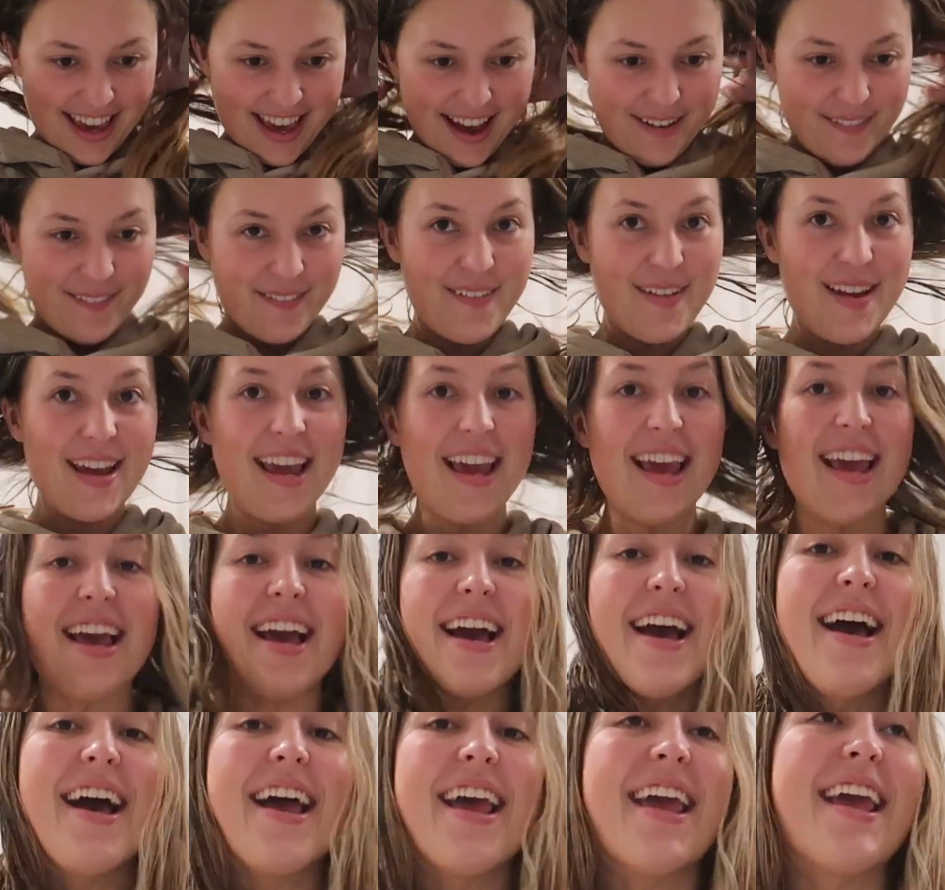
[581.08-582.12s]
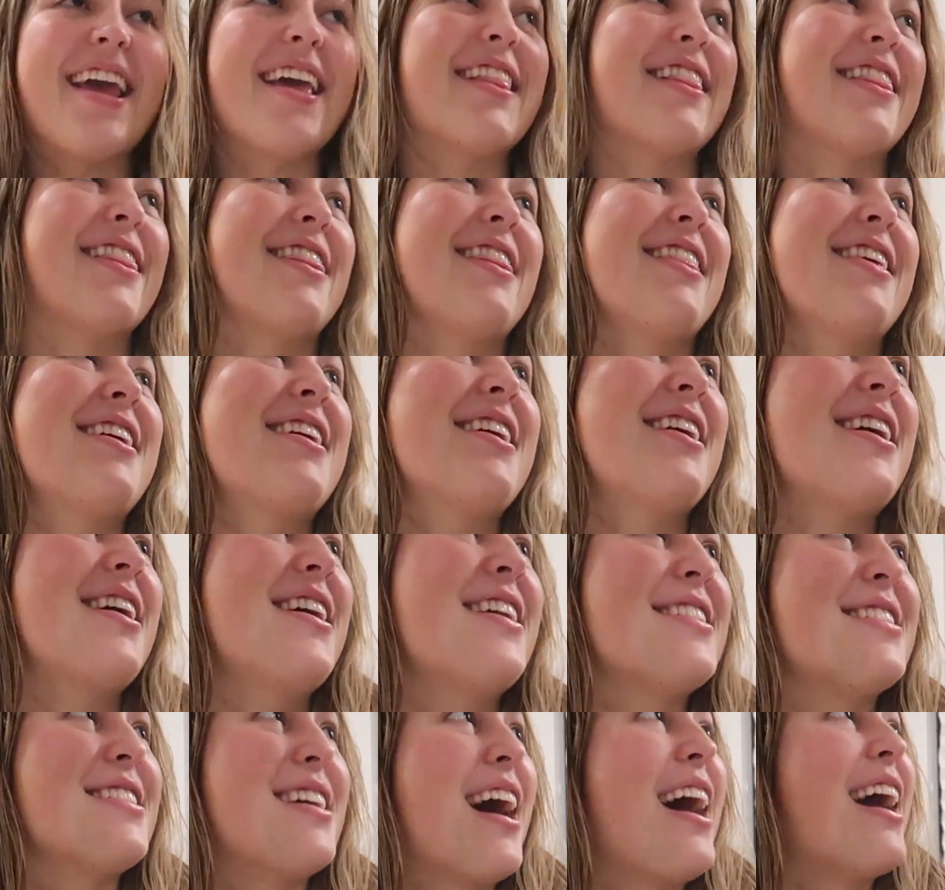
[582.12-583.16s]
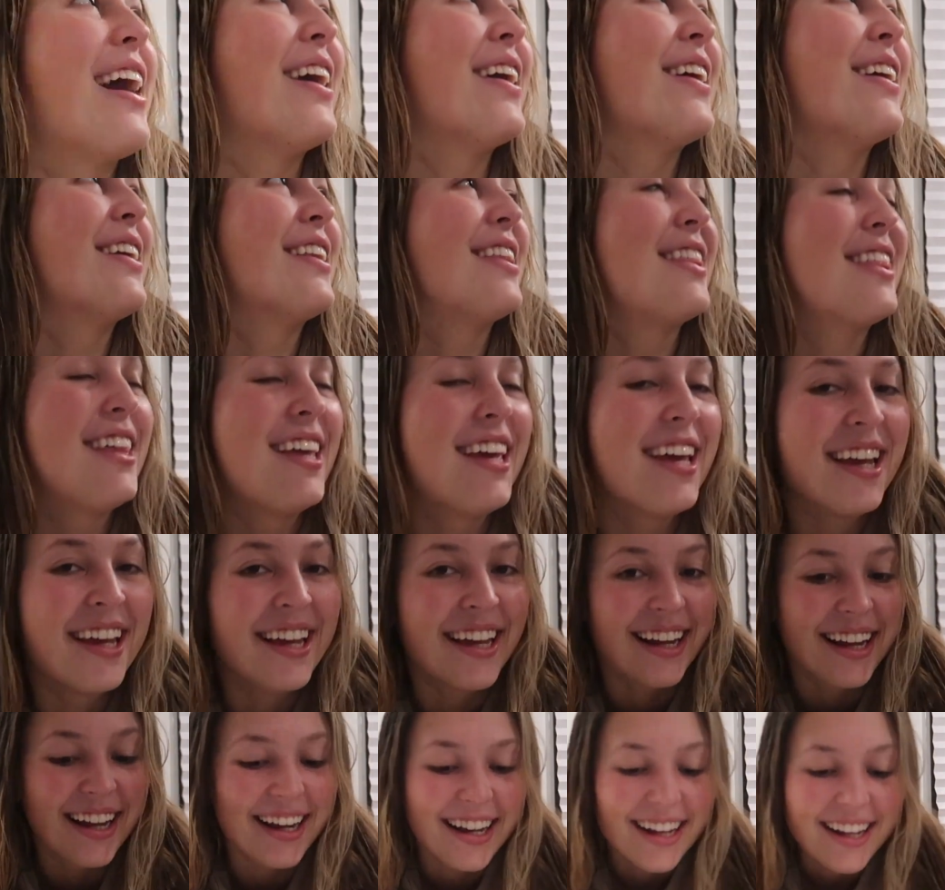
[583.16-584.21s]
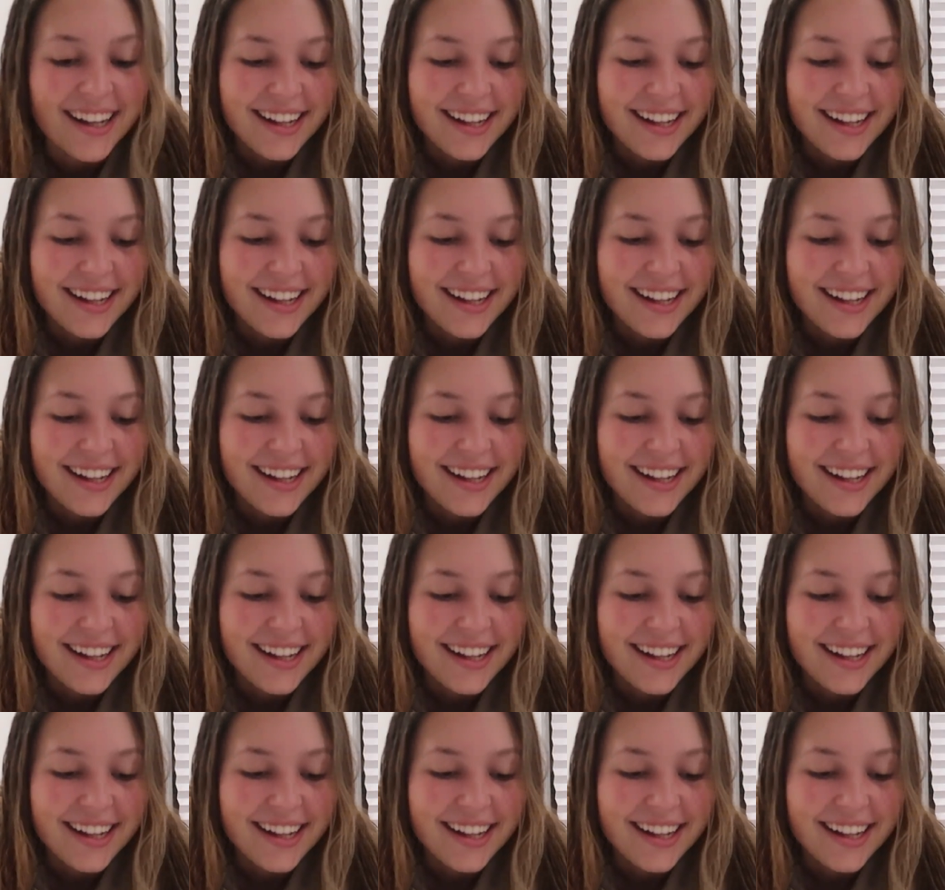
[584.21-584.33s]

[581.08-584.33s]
Yeah, we ate the entire thing.